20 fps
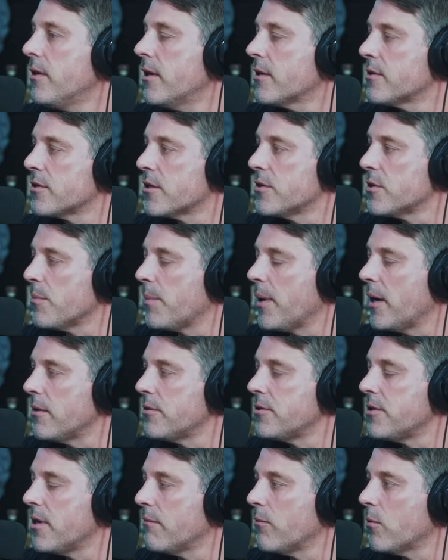think it's because the
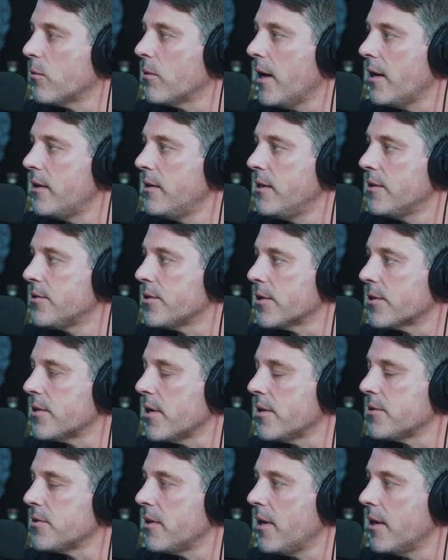parents never had any
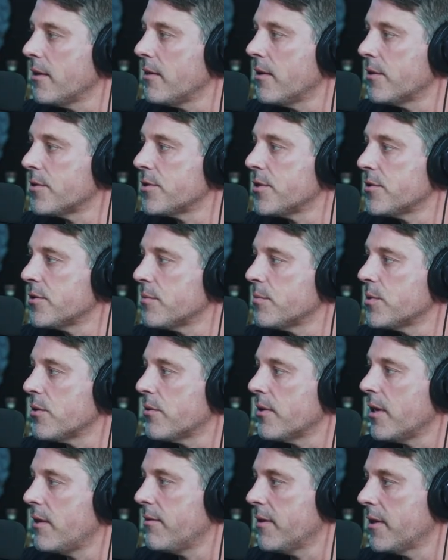success in athleticism,
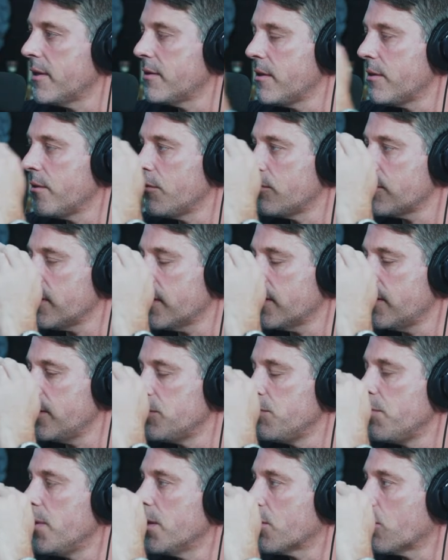so they think that there's like
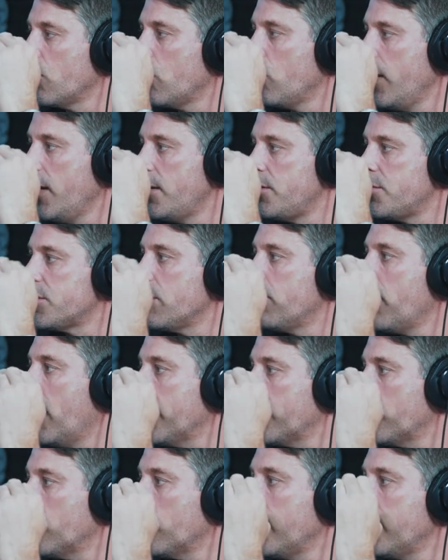this mythical wage to
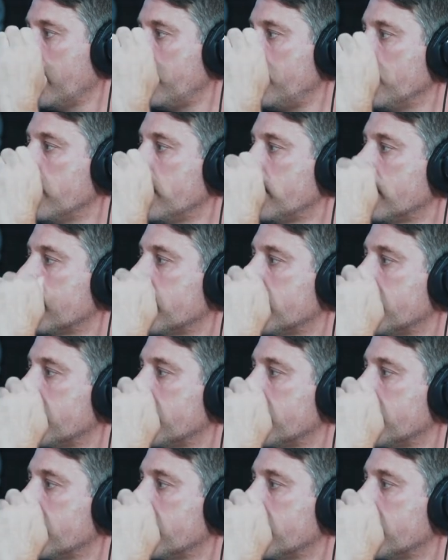buy your way into it?